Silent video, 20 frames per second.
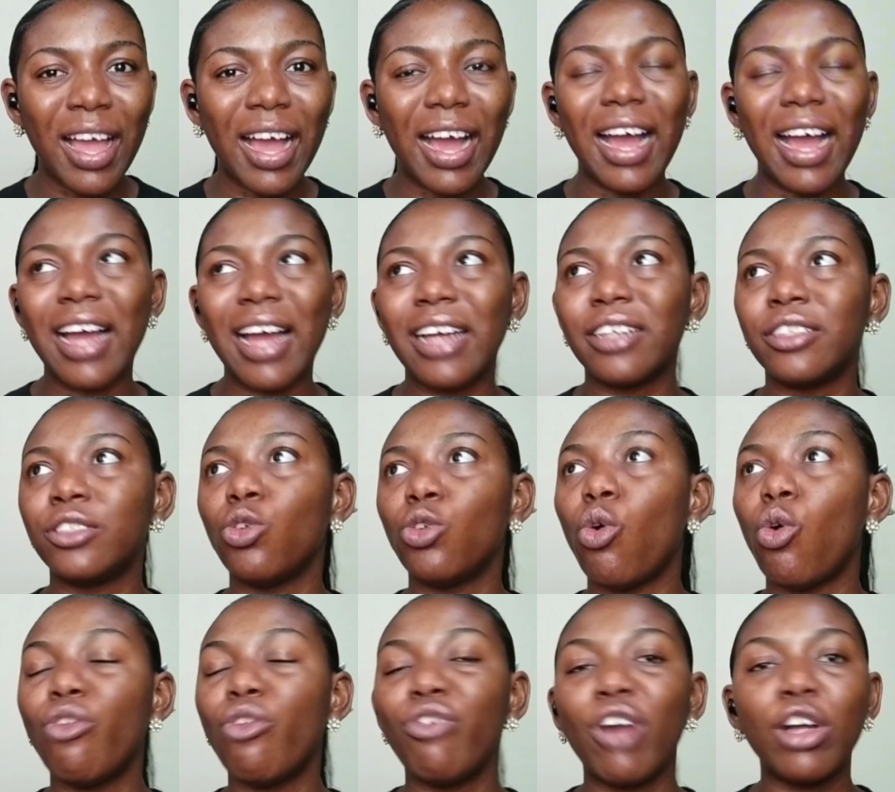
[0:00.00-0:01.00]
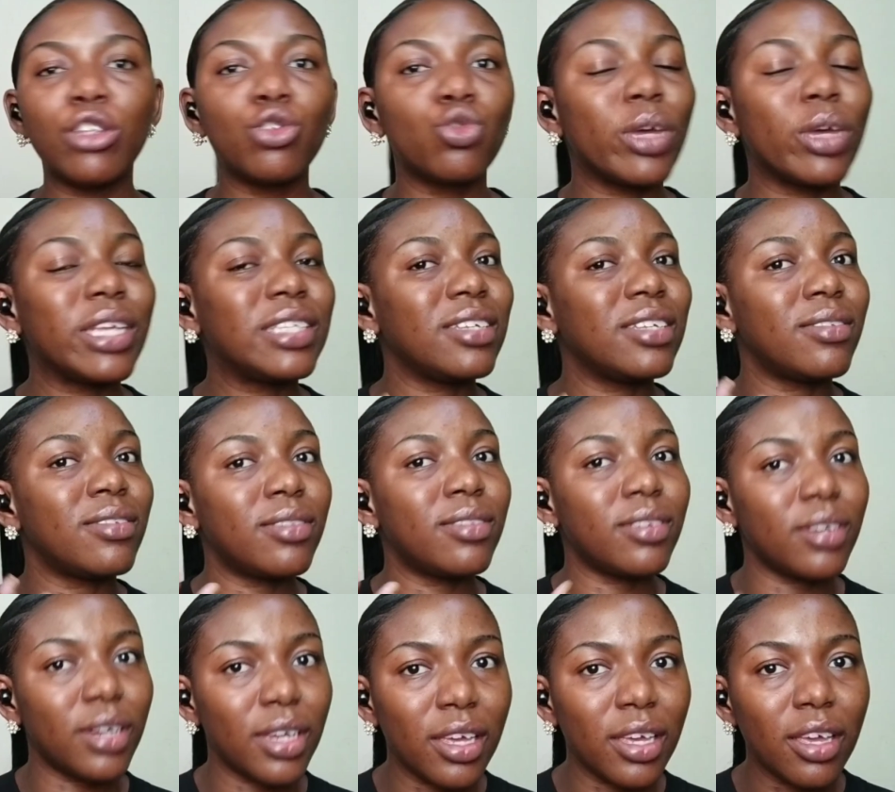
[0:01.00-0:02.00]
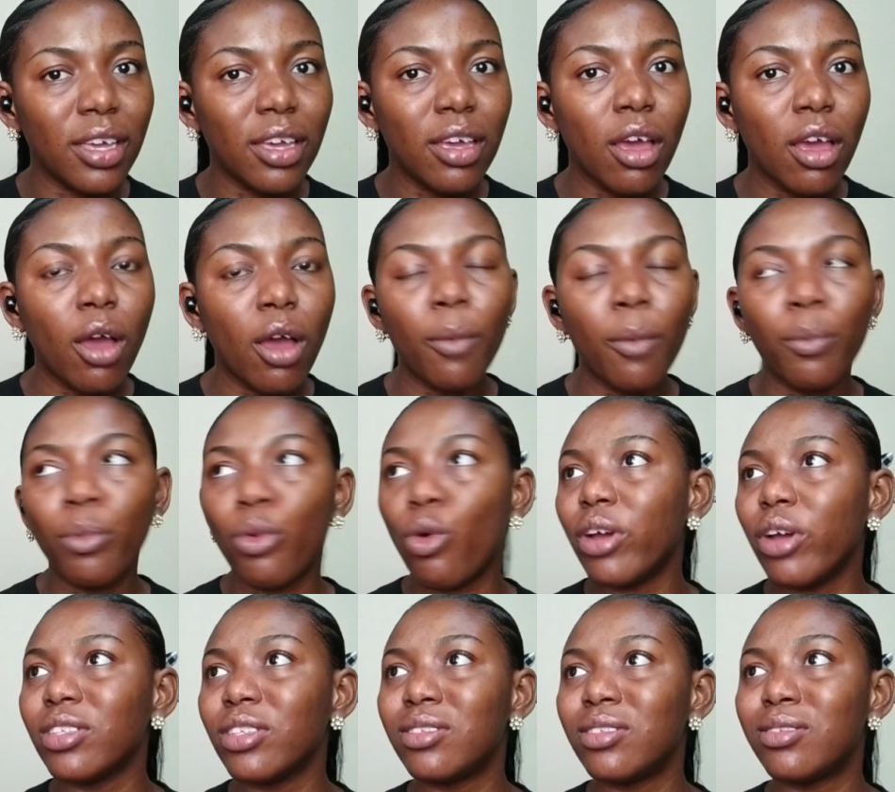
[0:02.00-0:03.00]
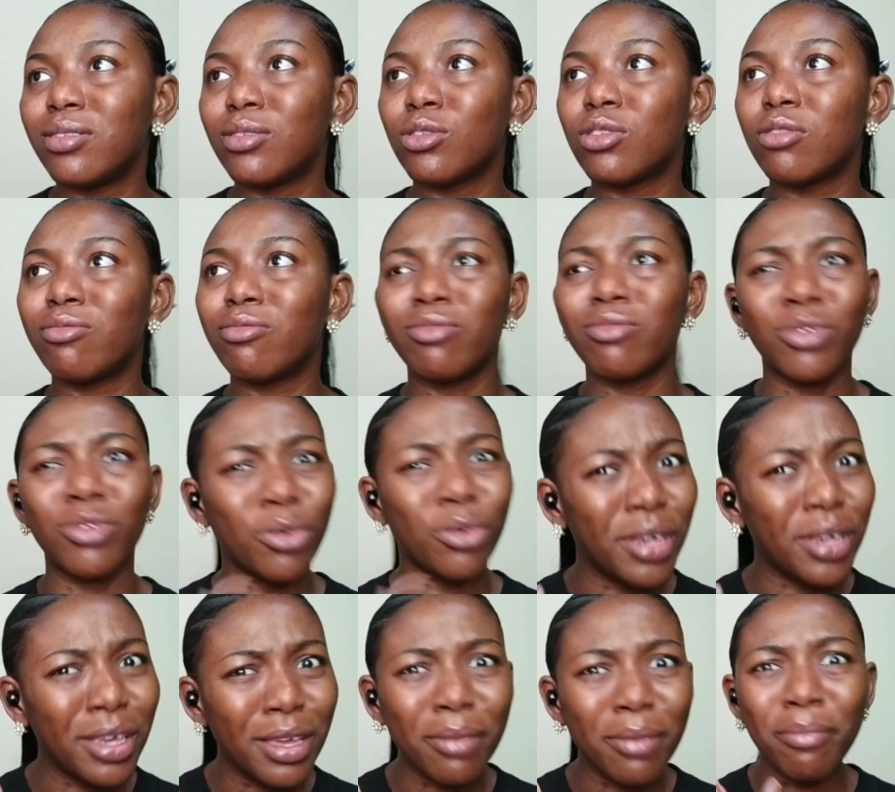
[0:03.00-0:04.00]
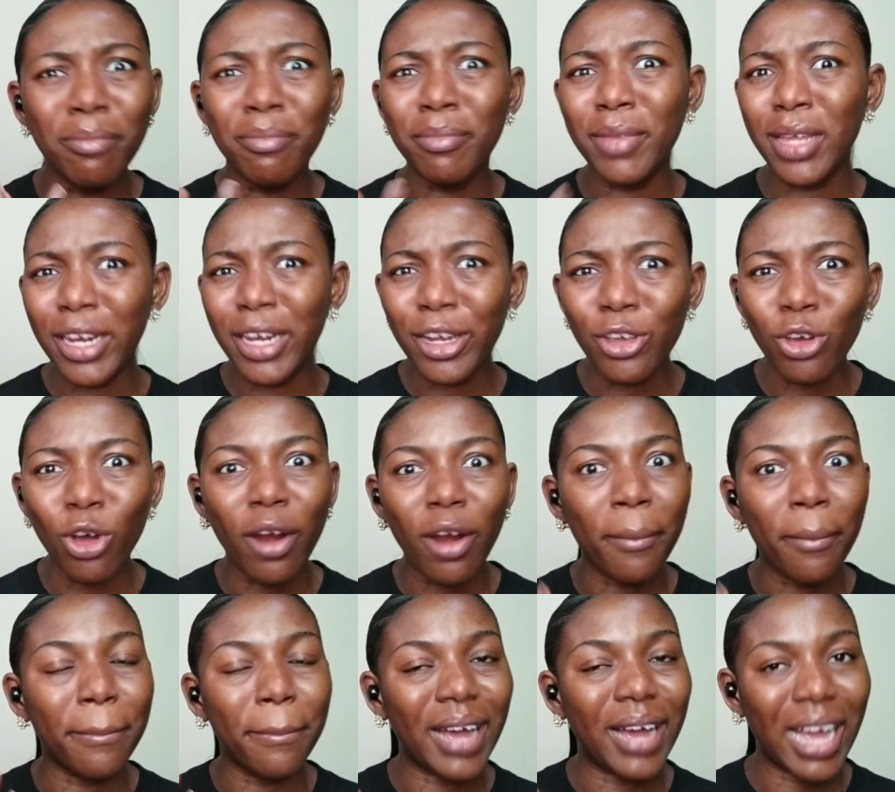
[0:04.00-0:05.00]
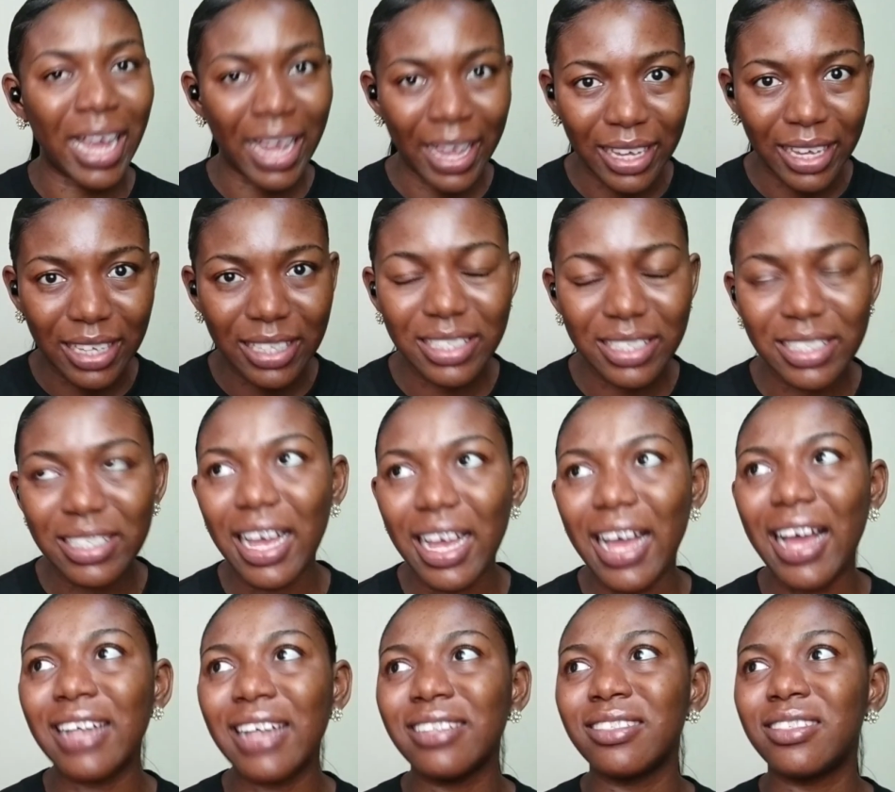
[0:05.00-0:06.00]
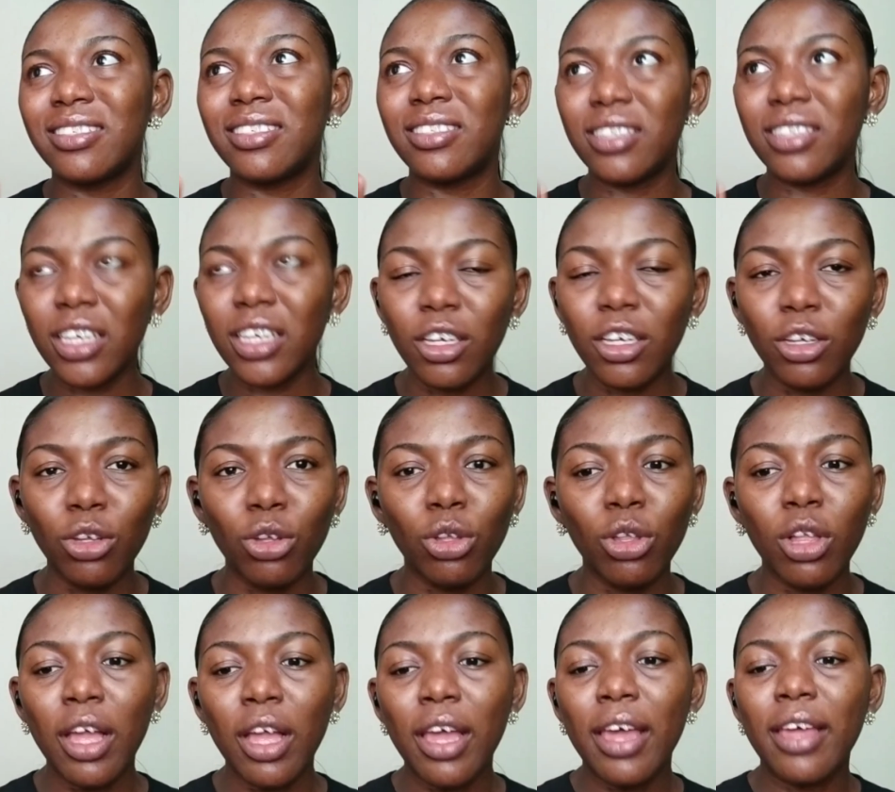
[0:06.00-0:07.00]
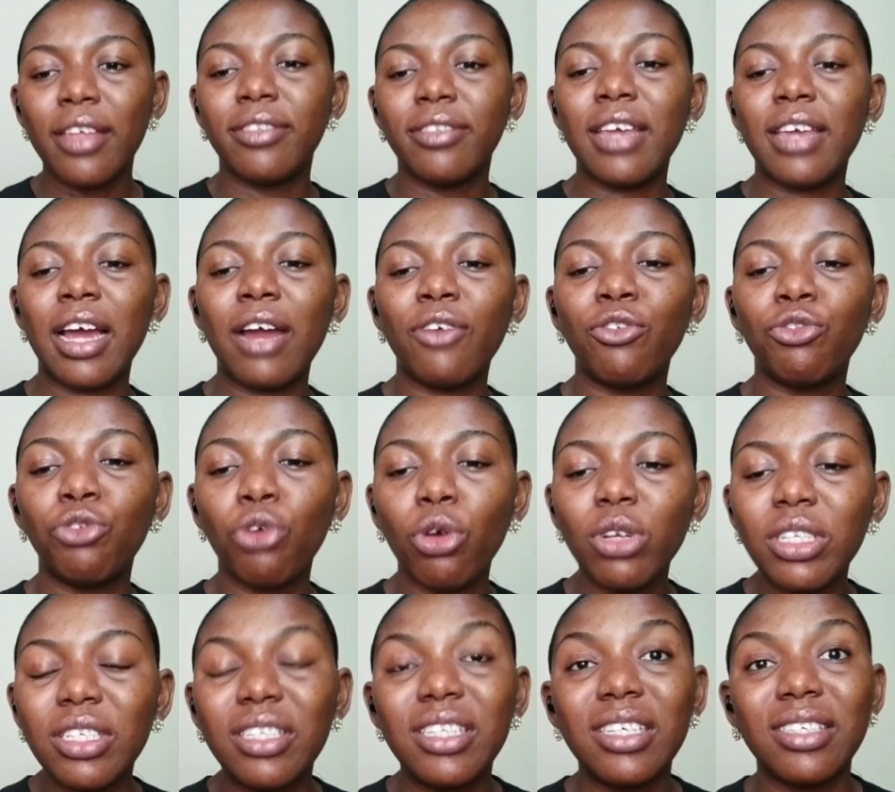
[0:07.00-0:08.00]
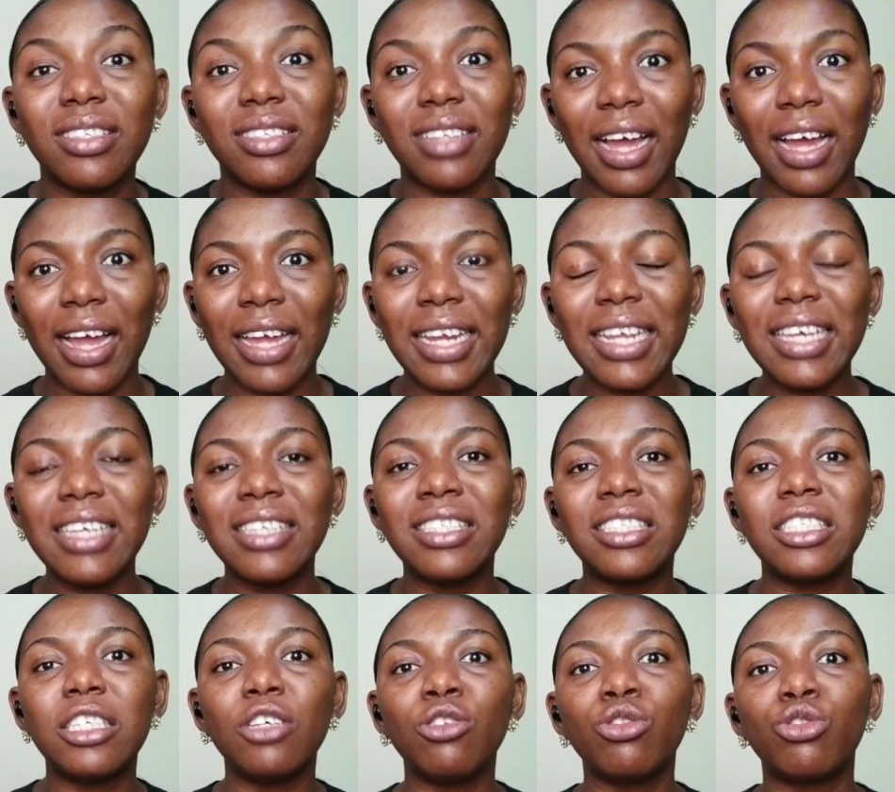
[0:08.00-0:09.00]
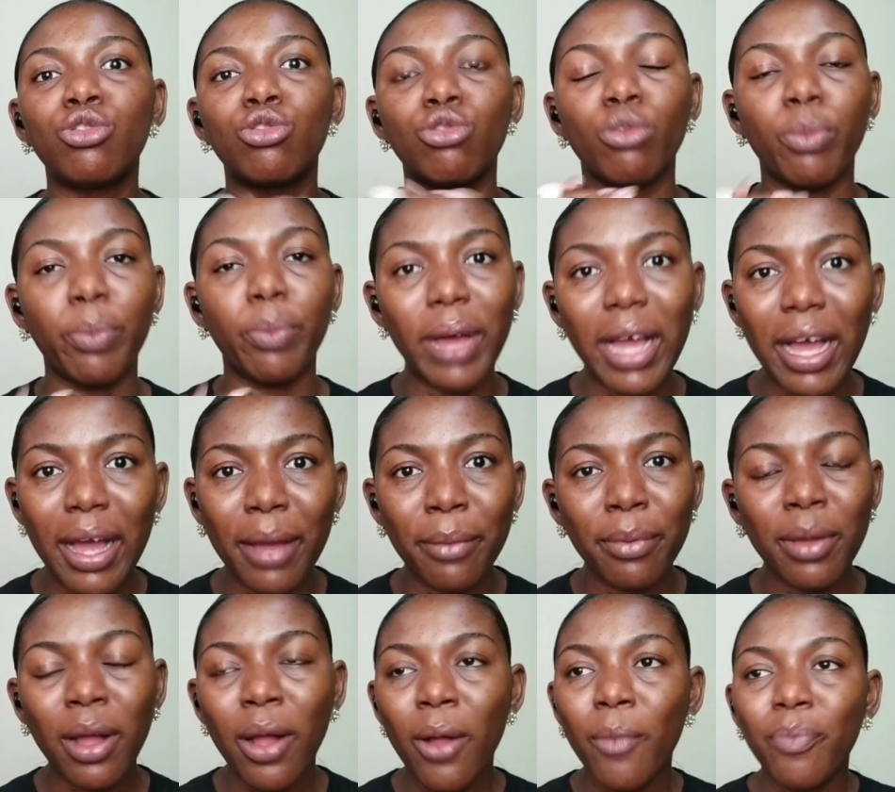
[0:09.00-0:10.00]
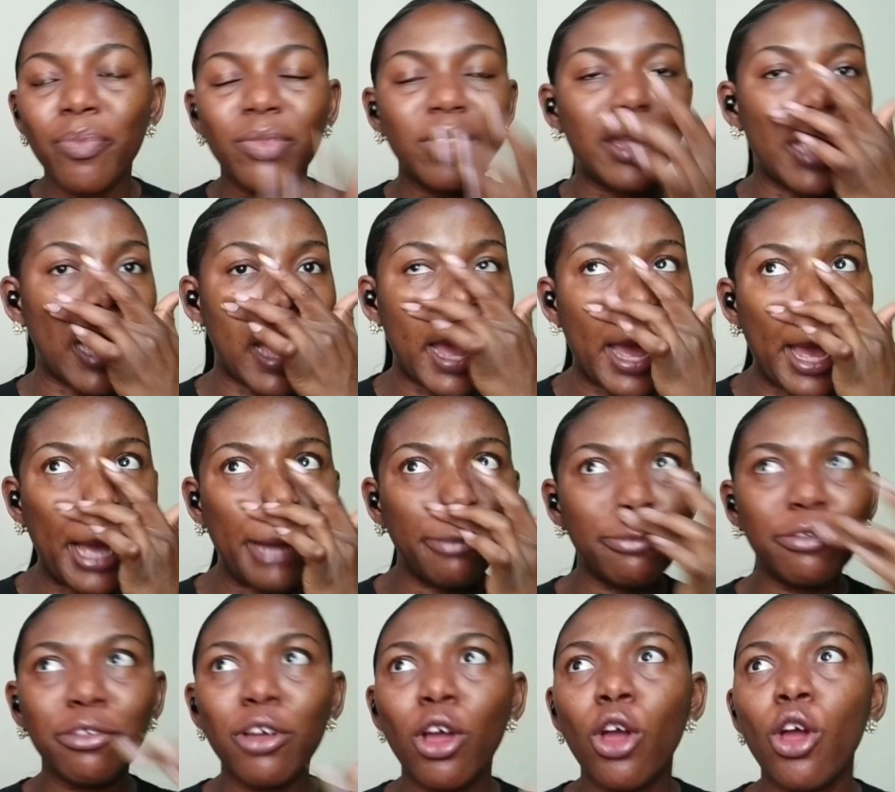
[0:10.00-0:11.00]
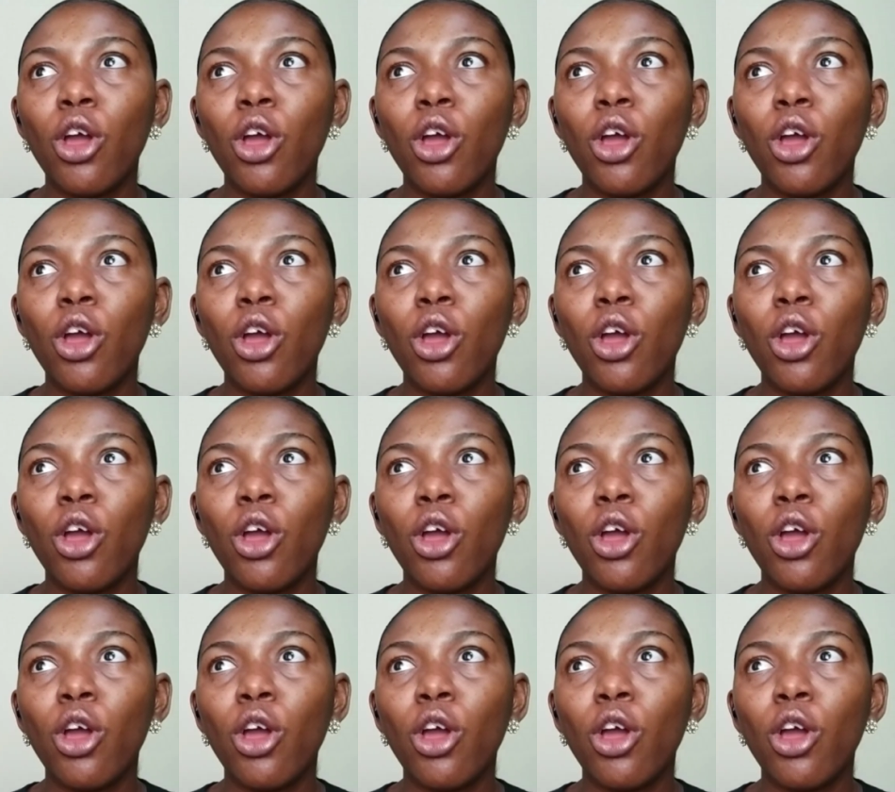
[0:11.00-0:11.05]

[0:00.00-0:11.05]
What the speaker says: and over 23.3 million bikes, and still their road design is still superb. They have